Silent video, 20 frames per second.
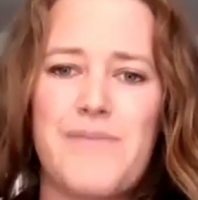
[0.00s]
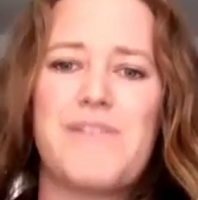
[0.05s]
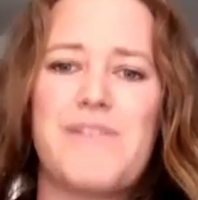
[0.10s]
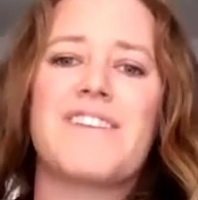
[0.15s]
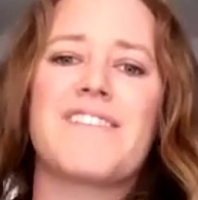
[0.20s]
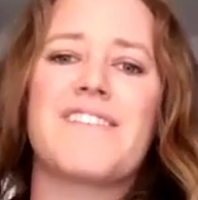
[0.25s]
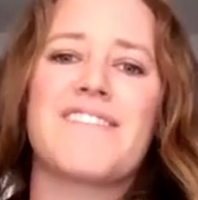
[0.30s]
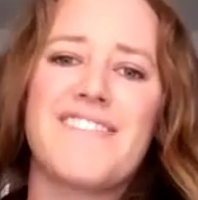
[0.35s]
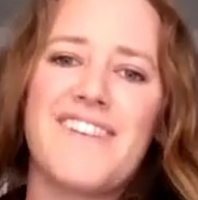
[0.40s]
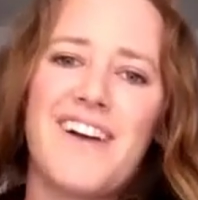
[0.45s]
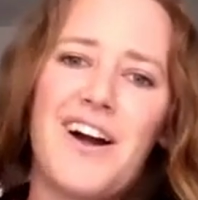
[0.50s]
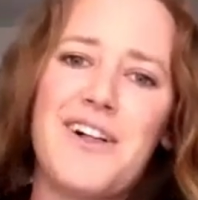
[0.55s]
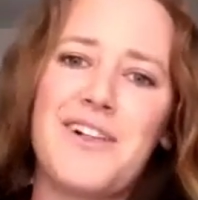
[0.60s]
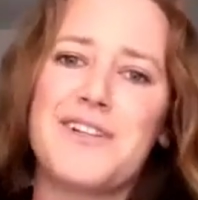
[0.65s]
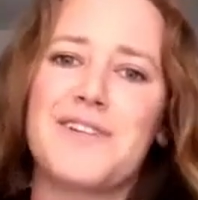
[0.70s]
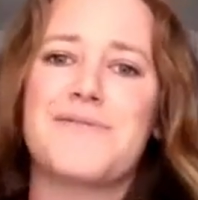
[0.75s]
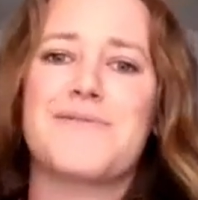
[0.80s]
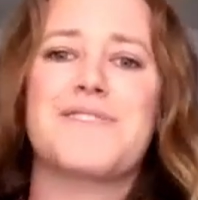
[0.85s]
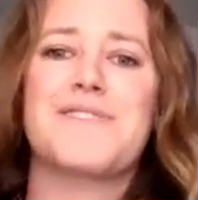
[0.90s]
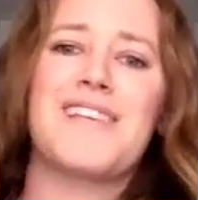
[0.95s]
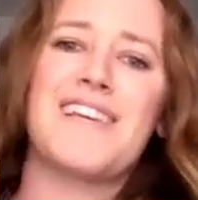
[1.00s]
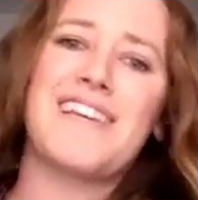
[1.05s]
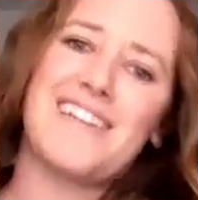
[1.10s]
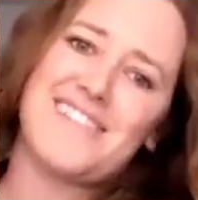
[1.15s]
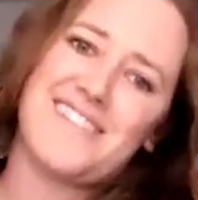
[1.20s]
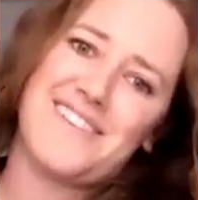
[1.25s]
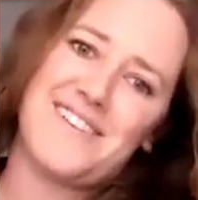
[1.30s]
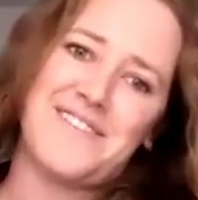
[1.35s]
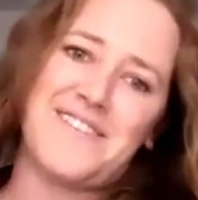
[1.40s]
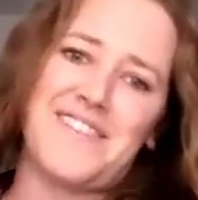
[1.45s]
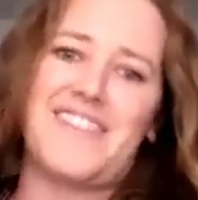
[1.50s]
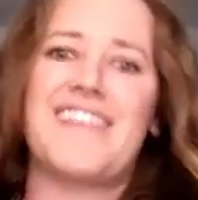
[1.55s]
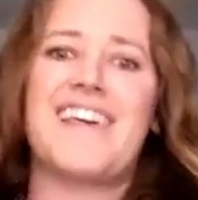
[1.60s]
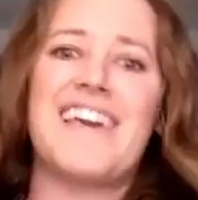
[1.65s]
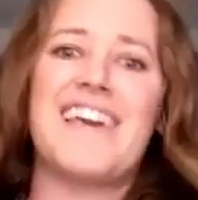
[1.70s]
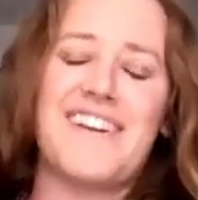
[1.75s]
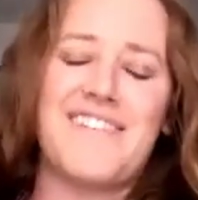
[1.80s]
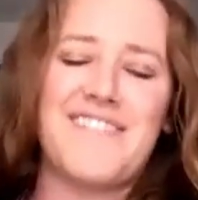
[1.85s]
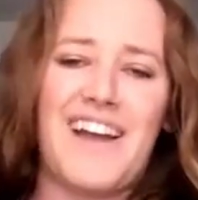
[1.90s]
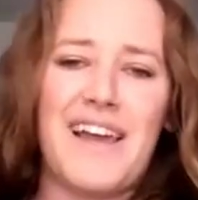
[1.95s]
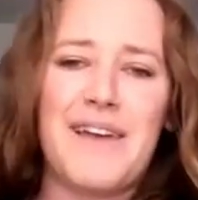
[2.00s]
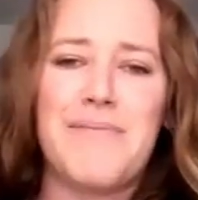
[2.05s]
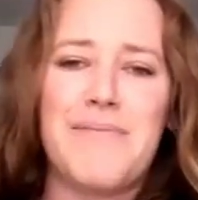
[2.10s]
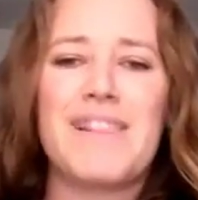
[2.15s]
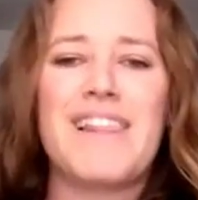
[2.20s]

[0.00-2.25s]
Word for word: I mean, college was like its own thing, right?